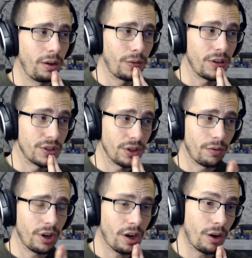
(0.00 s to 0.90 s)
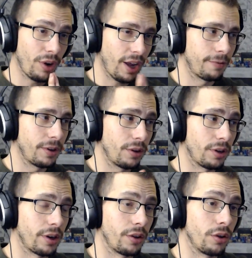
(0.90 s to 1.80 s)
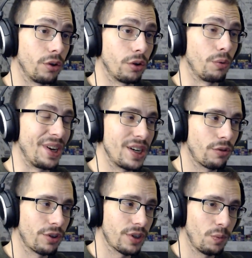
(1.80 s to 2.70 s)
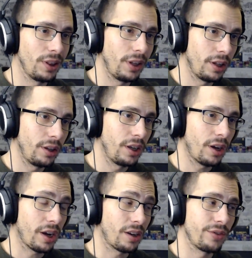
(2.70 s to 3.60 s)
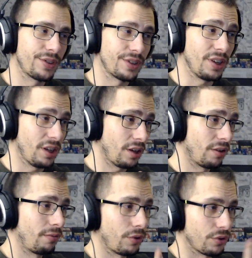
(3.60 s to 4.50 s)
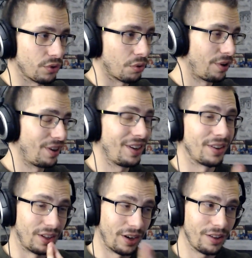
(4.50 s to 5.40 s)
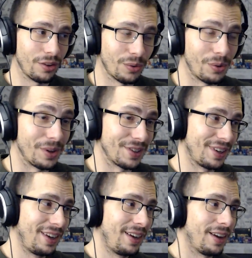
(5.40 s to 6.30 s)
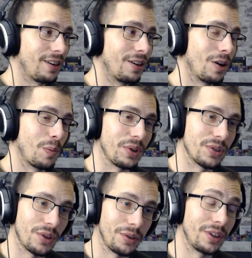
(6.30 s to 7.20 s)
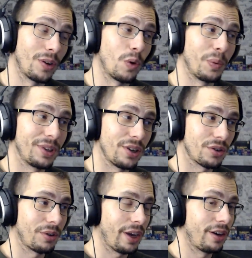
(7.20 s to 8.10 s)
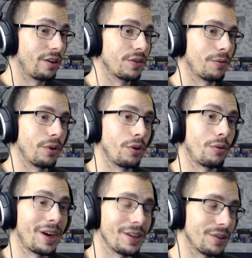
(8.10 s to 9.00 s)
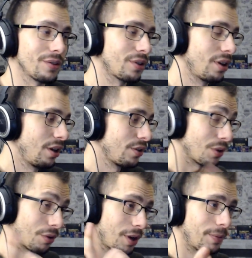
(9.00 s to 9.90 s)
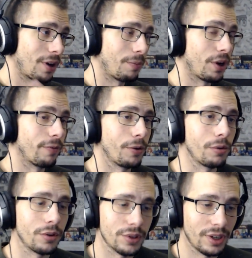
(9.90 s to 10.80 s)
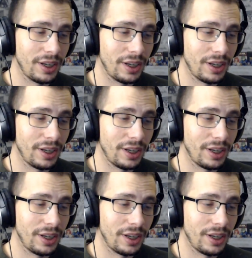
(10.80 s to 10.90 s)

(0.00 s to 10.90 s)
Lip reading: considering how heavy a lot of the good green units have been lately, I could see Azura and a lot of the other ones ending up as solid or potential candidates for Hero Rises. So keep that in mind, folks.